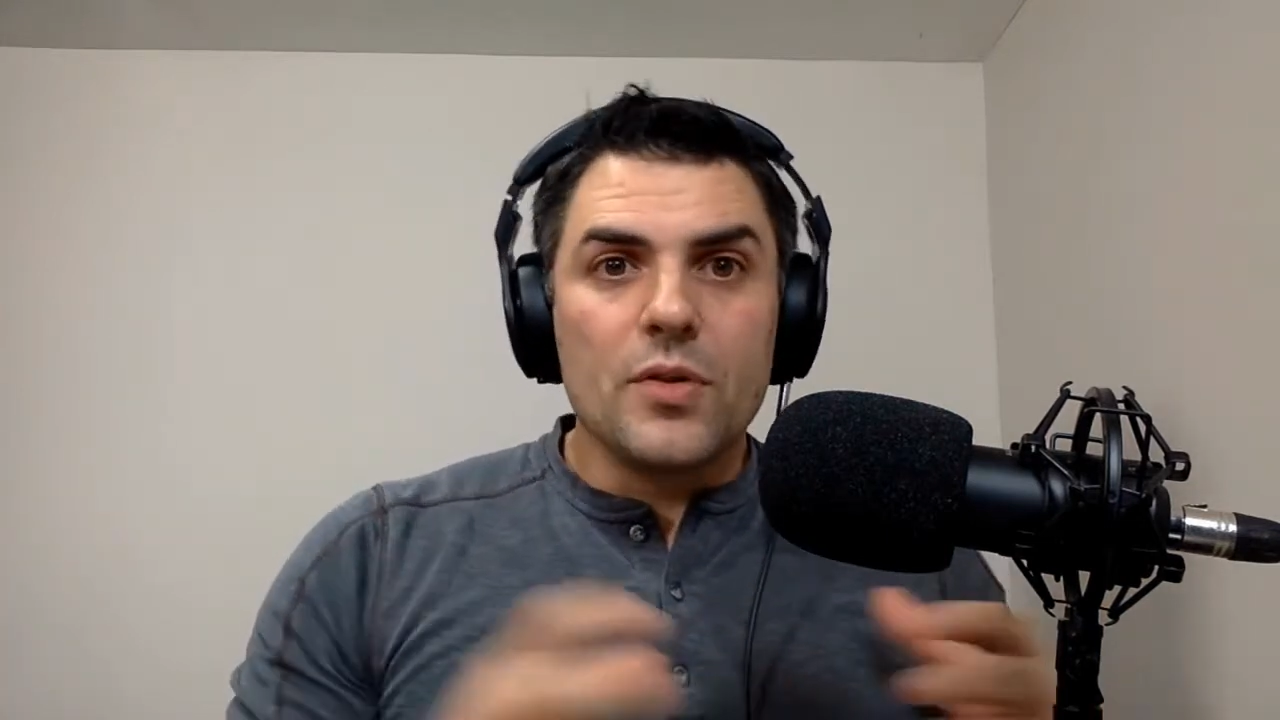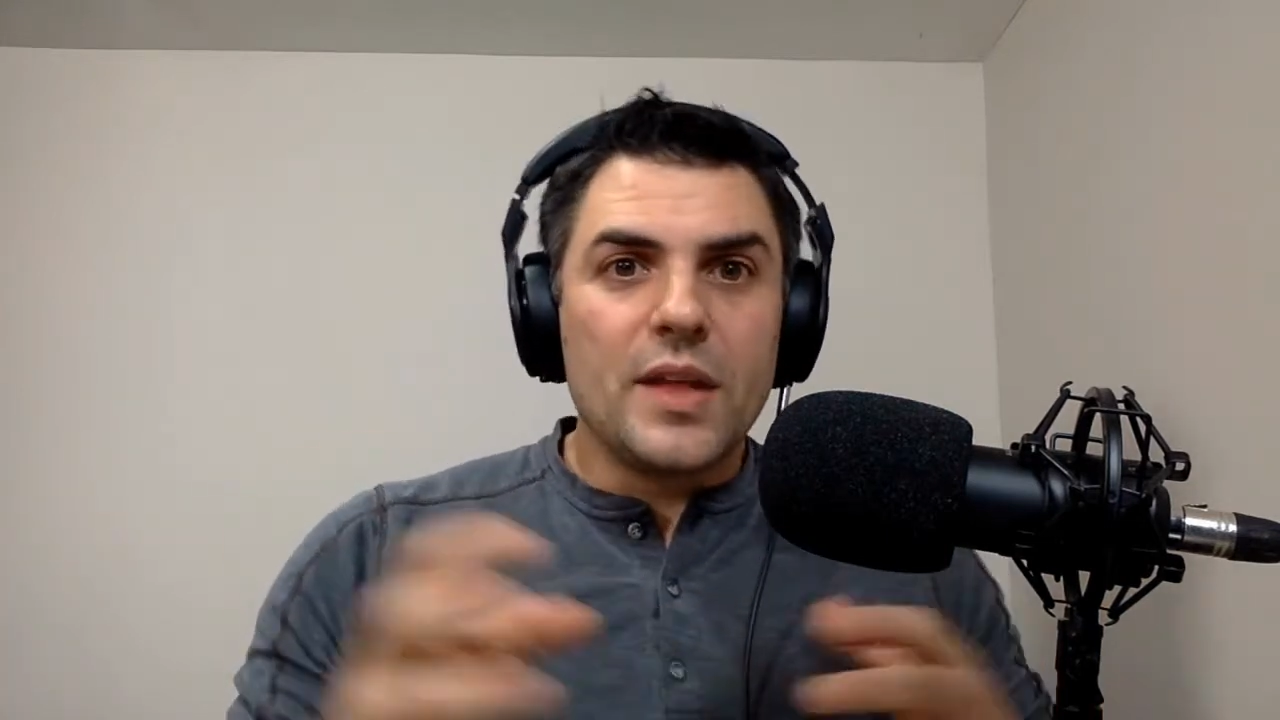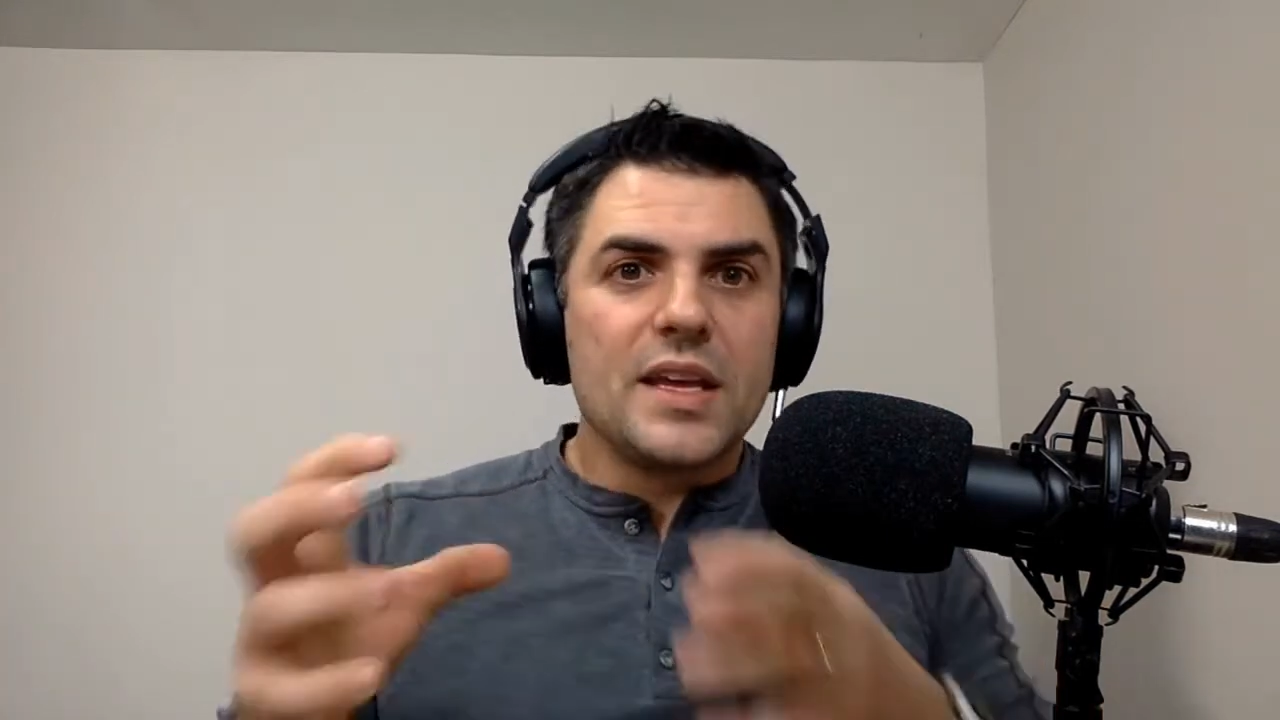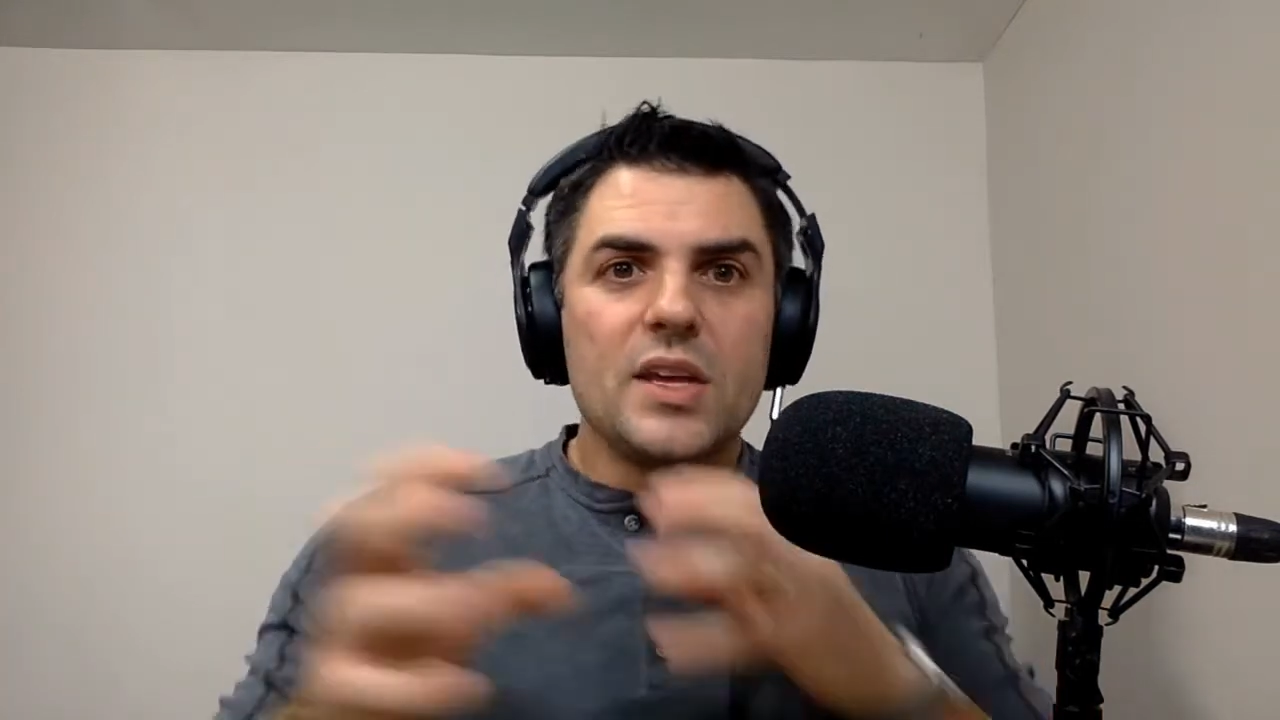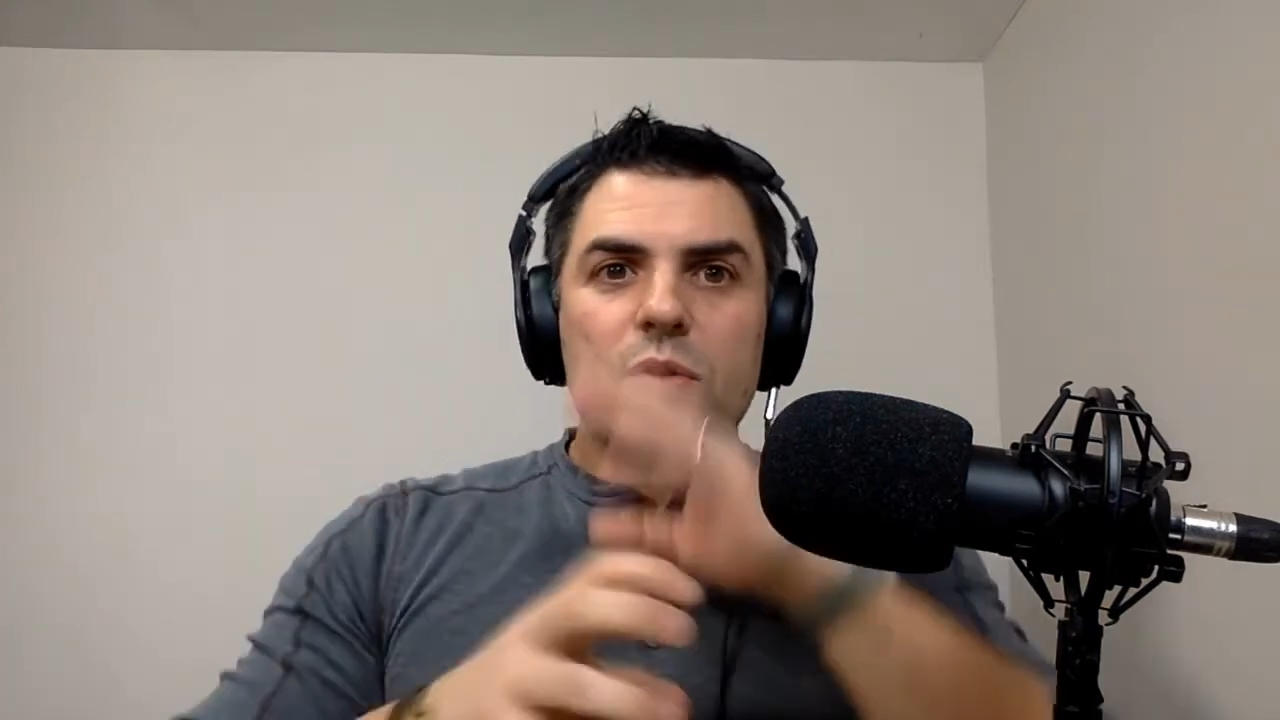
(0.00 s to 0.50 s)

Like you